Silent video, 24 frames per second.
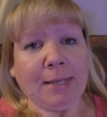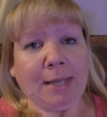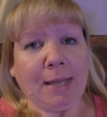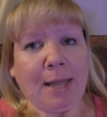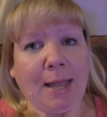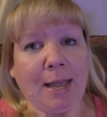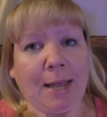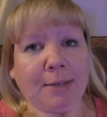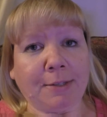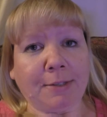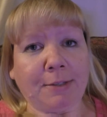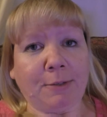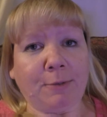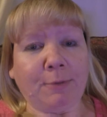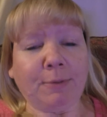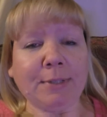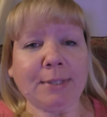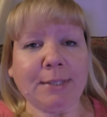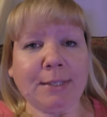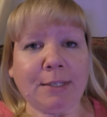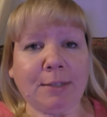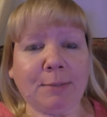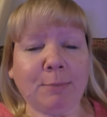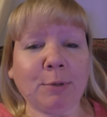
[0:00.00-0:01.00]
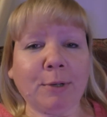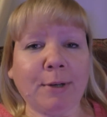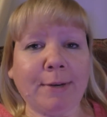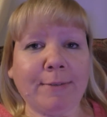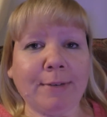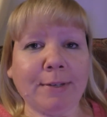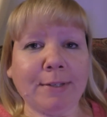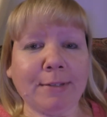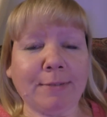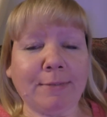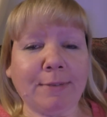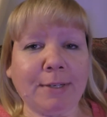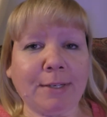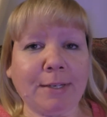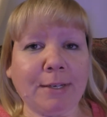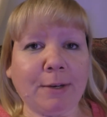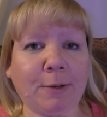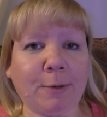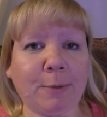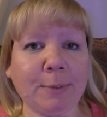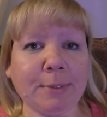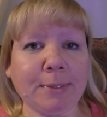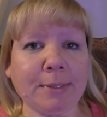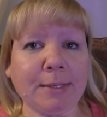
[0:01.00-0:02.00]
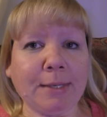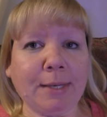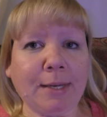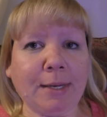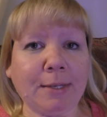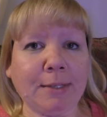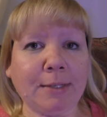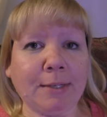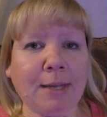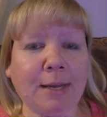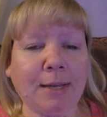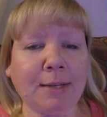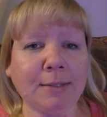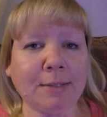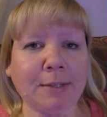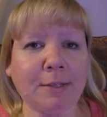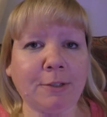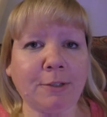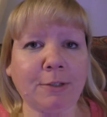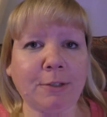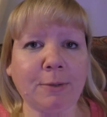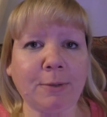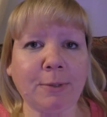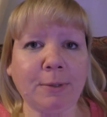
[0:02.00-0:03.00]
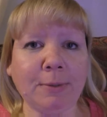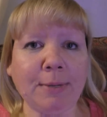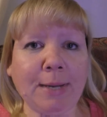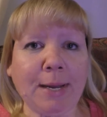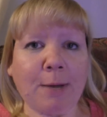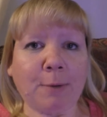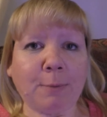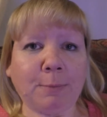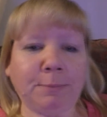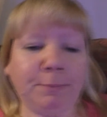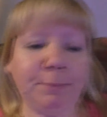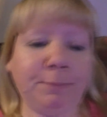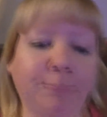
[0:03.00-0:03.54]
as you've seen in previous videos, and as I'll show you now.